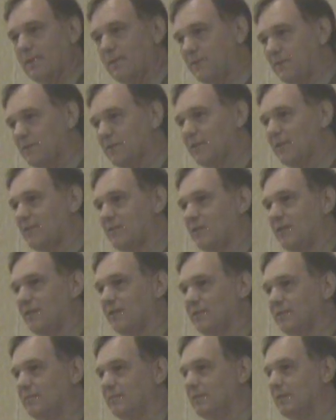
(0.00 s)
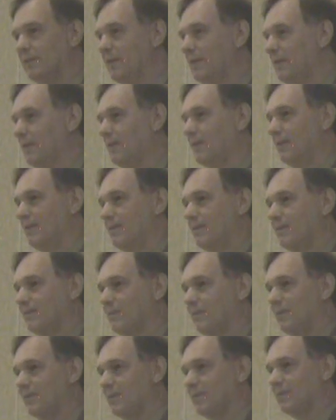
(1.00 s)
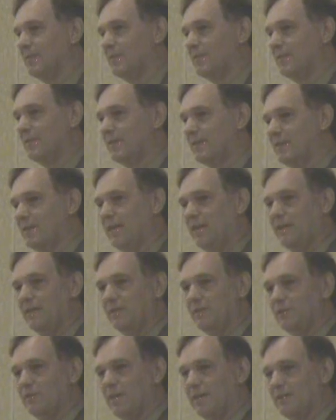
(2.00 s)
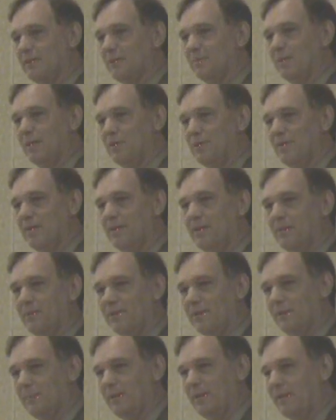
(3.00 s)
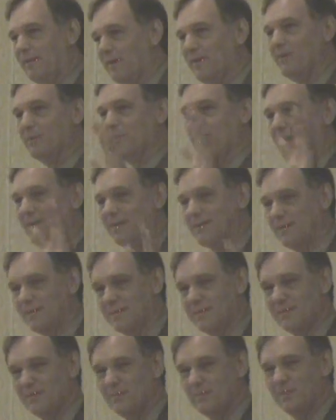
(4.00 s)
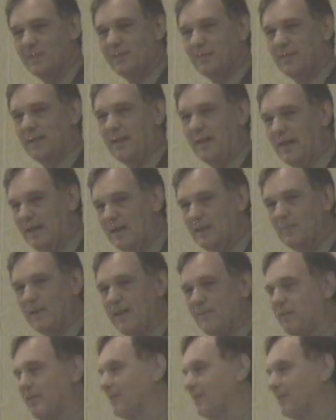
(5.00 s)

I would suggest to you, I have a stake in trying to make sure they don't dominate other processes, but I am